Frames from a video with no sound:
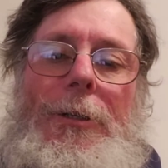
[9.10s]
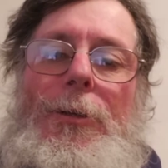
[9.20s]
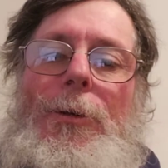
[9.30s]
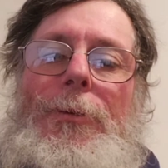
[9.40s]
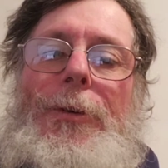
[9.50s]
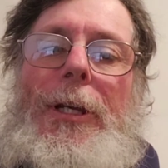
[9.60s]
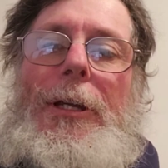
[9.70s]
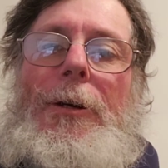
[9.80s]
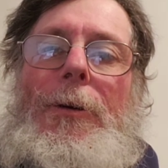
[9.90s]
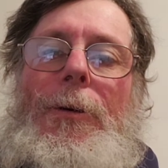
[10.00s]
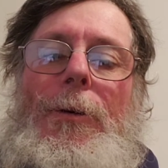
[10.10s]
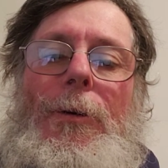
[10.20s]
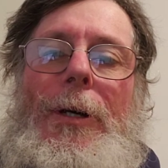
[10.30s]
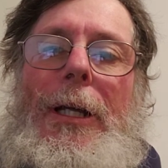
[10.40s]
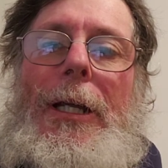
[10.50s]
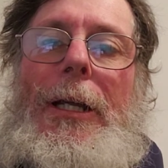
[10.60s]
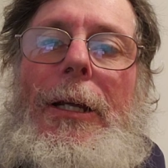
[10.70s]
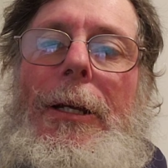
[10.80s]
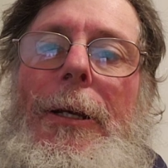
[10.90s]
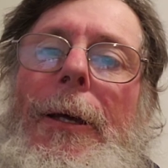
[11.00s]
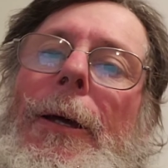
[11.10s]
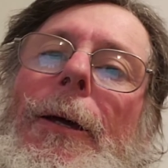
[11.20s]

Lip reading: do a video and